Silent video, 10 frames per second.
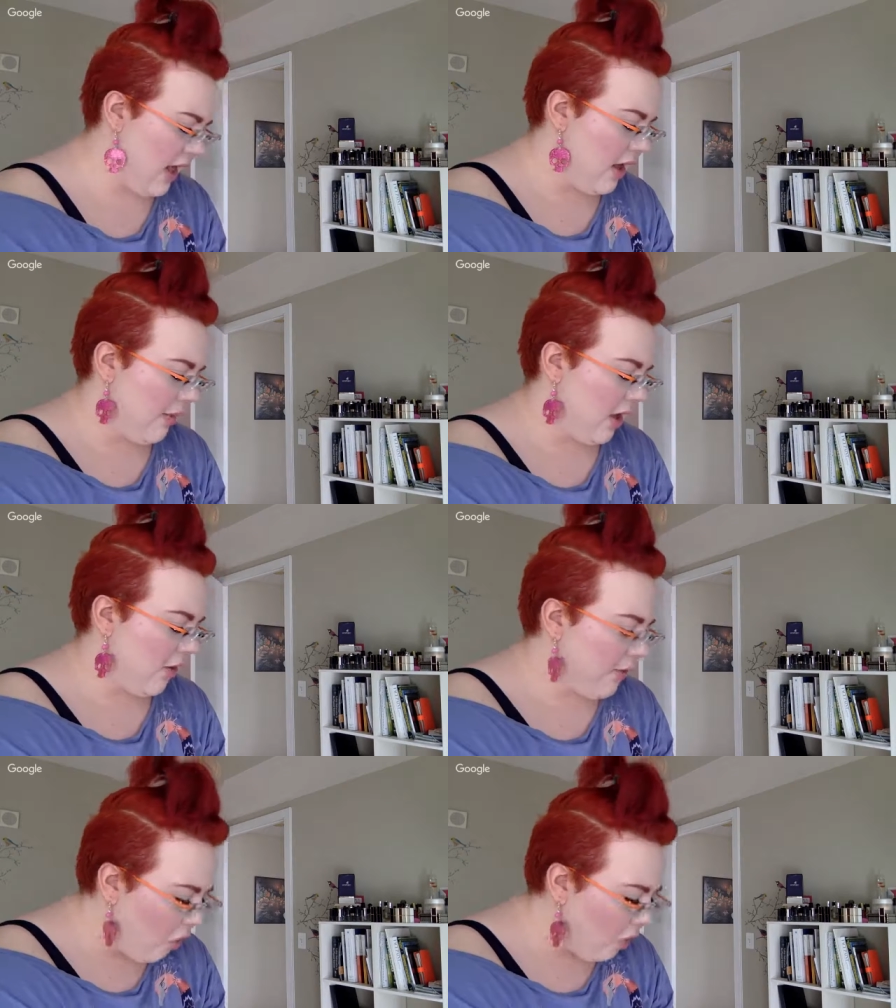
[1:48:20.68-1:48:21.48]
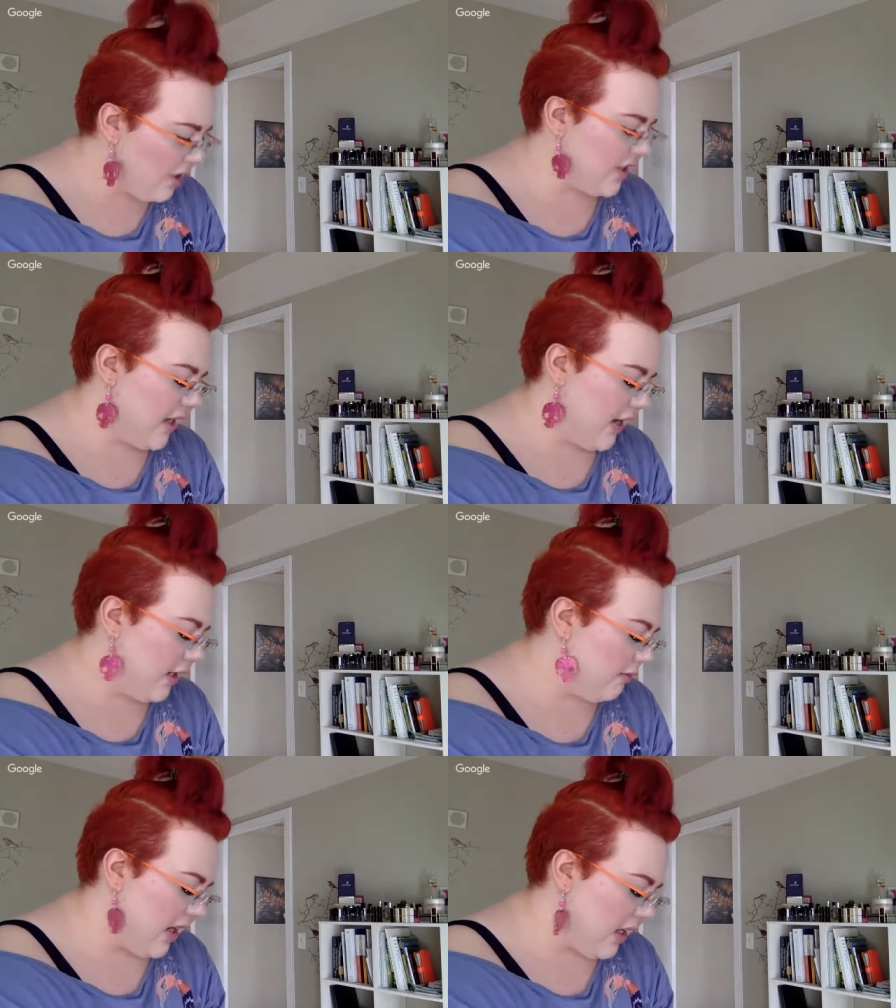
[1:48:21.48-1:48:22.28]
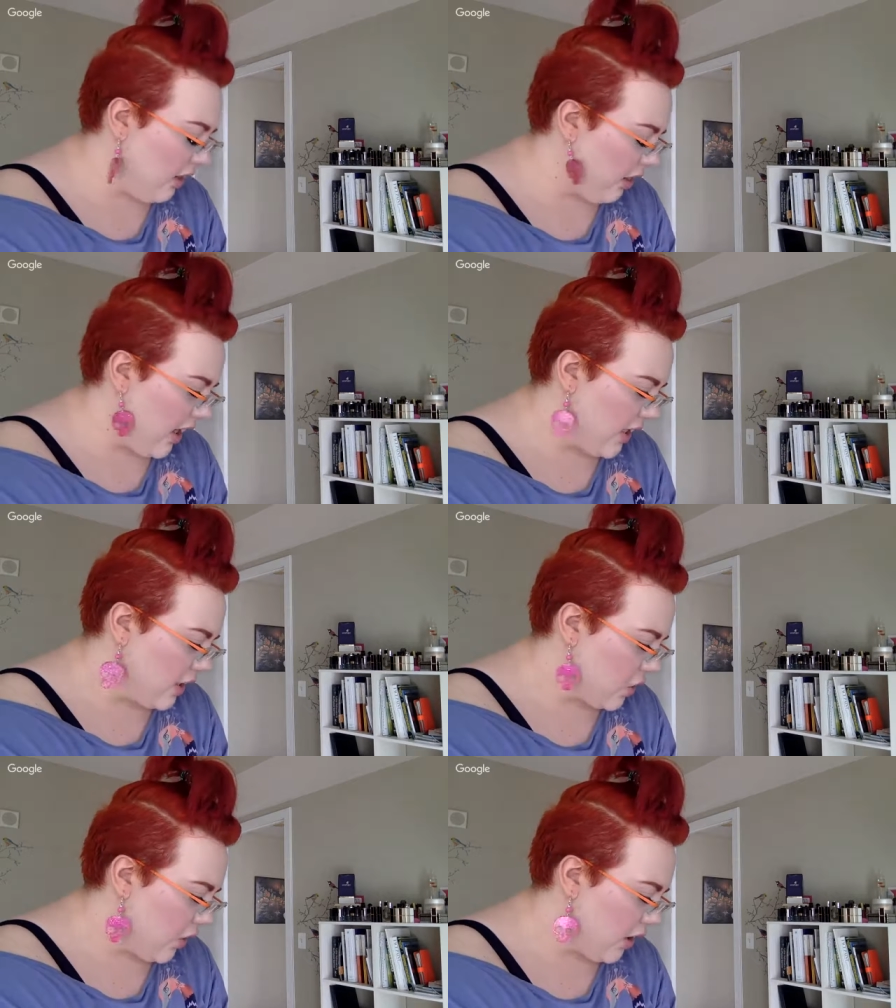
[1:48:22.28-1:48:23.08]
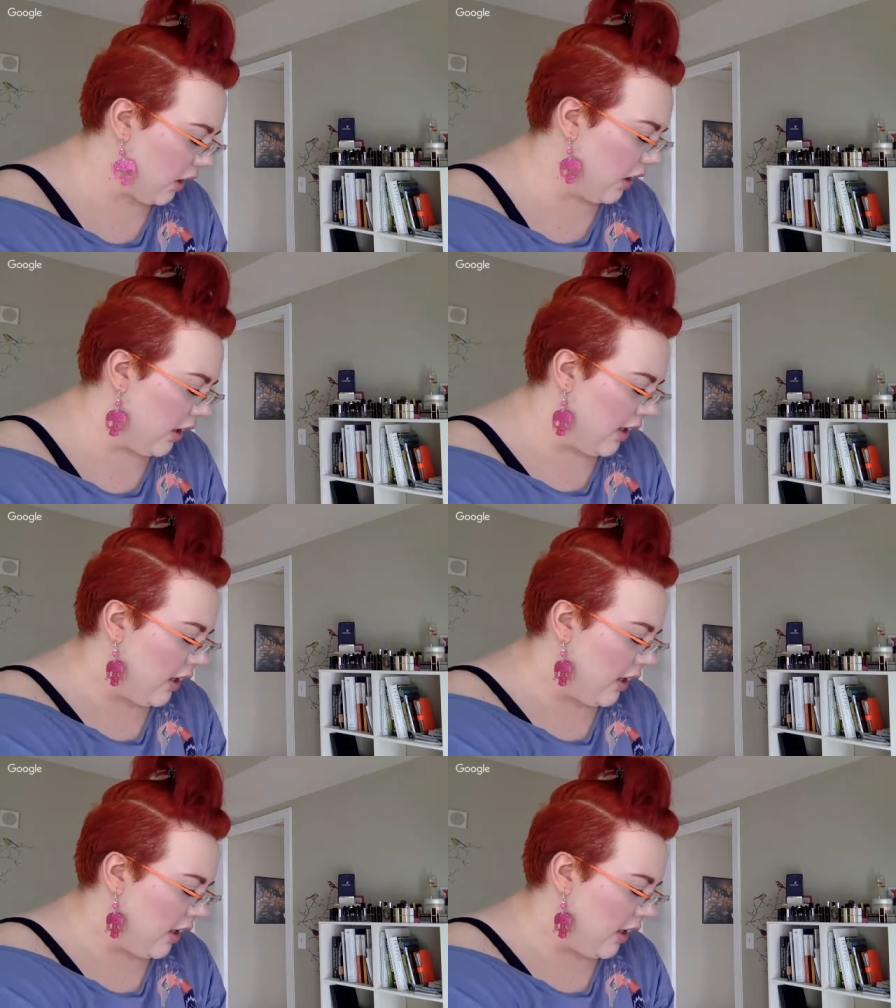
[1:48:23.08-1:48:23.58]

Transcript: but of course then many things will